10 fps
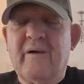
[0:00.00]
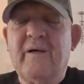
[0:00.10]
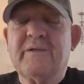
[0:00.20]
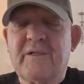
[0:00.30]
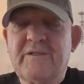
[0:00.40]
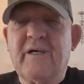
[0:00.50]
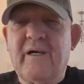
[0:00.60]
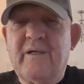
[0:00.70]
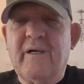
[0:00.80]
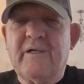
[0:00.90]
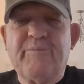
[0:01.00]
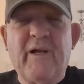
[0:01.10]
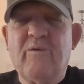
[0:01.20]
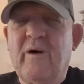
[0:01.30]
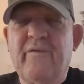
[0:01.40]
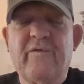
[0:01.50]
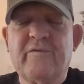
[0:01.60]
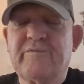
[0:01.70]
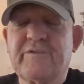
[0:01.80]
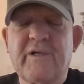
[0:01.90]
He said, yeah, yeah, he has been on me for
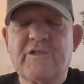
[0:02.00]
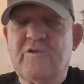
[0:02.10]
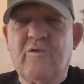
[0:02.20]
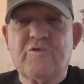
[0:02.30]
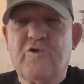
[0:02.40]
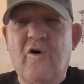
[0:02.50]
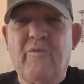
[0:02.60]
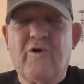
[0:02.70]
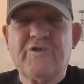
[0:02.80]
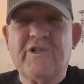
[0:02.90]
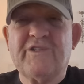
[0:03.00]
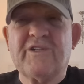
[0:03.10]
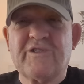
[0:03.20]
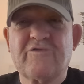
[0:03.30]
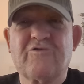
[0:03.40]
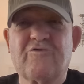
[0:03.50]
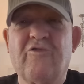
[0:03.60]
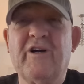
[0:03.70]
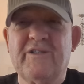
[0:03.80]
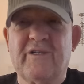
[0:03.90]
such a long time because he's just
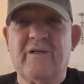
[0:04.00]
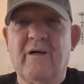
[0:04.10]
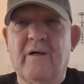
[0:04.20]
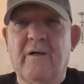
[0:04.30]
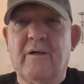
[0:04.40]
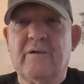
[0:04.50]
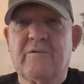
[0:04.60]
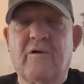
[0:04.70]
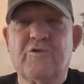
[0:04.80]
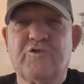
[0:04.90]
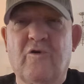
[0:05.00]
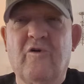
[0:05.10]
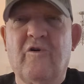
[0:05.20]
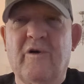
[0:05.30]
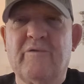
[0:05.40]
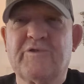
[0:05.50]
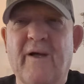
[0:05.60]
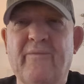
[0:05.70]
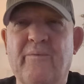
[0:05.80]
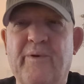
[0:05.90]
crazy. Don't stop hurting,
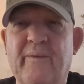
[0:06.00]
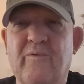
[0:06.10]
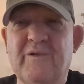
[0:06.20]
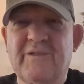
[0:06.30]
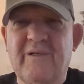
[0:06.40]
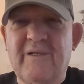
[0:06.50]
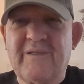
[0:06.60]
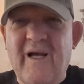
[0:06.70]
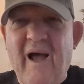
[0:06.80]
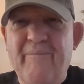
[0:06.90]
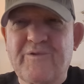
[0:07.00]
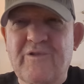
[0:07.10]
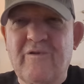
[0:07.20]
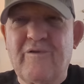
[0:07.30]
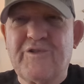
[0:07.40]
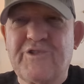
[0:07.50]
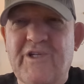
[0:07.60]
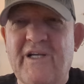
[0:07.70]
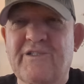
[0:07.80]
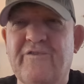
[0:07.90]
stabbing people. He's, he's absolutely
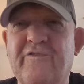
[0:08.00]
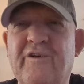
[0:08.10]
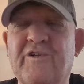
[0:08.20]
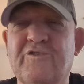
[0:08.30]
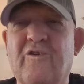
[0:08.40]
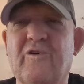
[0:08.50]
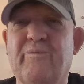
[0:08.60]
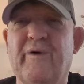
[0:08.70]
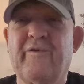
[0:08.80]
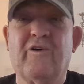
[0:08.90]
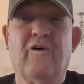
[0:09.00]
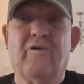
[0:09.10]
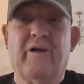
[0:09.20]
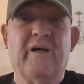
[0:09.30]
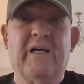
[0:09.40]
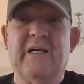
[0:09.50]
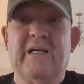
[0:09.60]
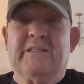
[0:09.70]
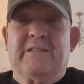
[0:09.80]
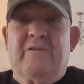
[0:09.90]
schizophrenic, psychopathic. On, it
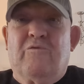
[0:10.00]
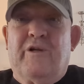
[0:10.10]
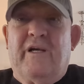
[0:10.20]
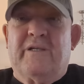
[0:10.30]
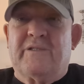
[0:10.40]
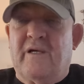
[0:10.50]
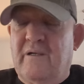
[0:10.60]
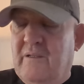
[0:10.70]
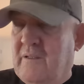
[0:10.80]
is what it is, yeah.